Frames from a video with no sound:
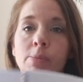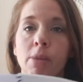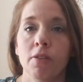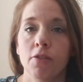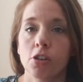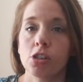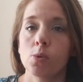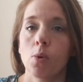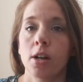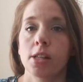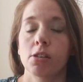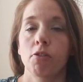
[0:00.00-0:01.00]
my first
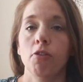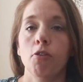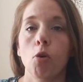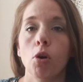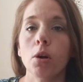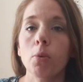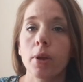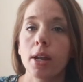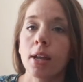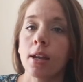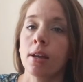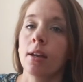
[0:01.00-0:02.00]
one. It's a four
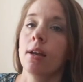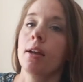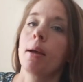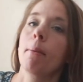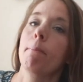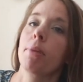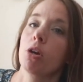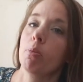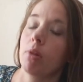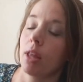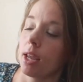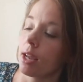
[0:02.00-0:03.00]
week meal
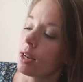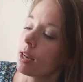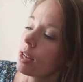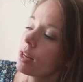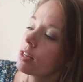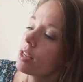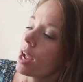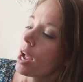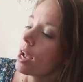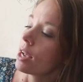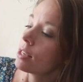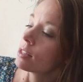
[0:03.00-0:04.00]
plan. It, it
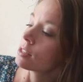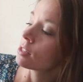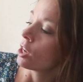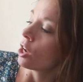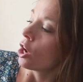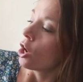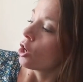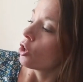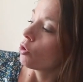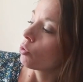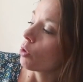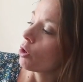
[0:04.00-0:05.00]
has
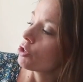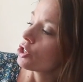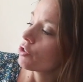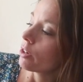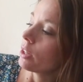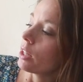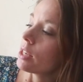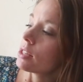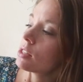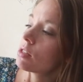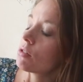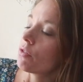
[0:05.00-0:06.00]
grocery
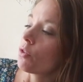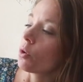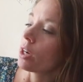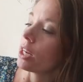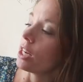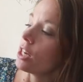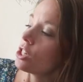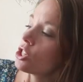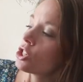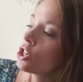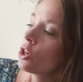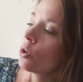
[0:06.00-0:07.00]
lists for
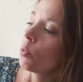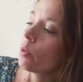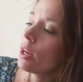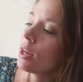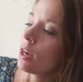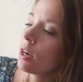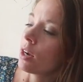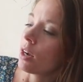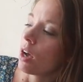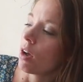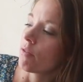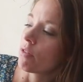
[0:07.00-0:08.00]
each week
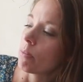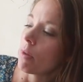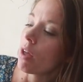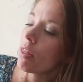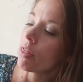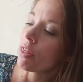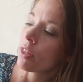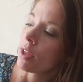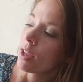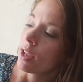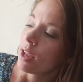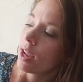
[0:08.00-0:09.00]
of the month.
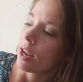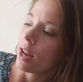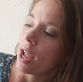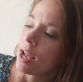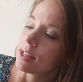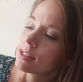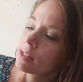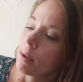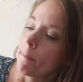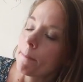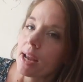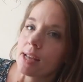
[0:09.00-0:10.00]
It has
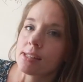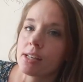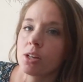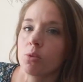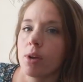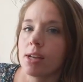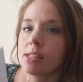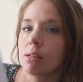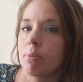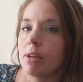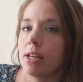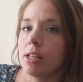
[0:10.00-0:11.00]
some basic
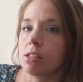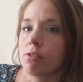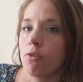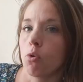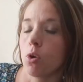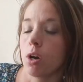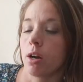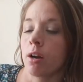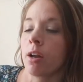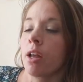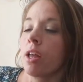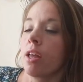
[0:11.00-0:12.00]
recipes
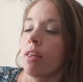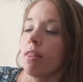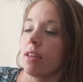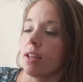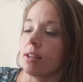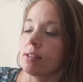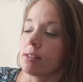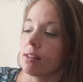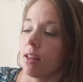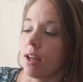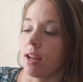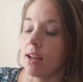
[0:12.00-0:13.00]
for things
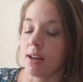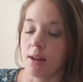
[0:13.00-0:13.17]
like